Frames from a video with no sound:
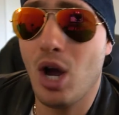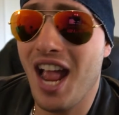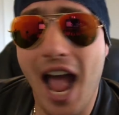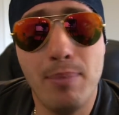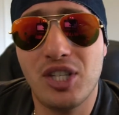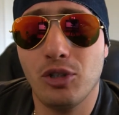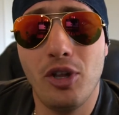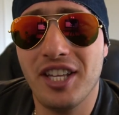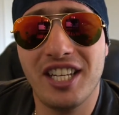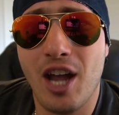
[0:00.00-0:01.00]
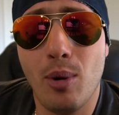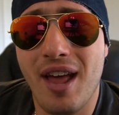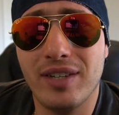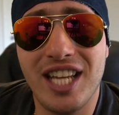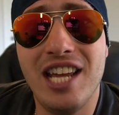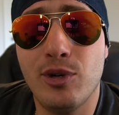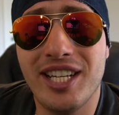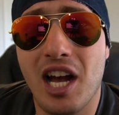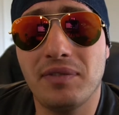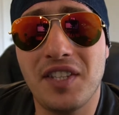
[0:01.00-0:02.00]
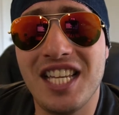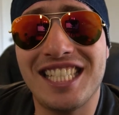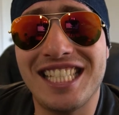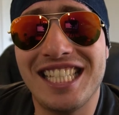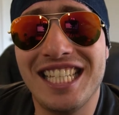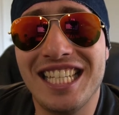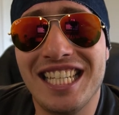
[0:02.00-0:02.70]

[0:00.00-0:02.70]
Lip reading: I absolutely gonna go and have a day drink after this?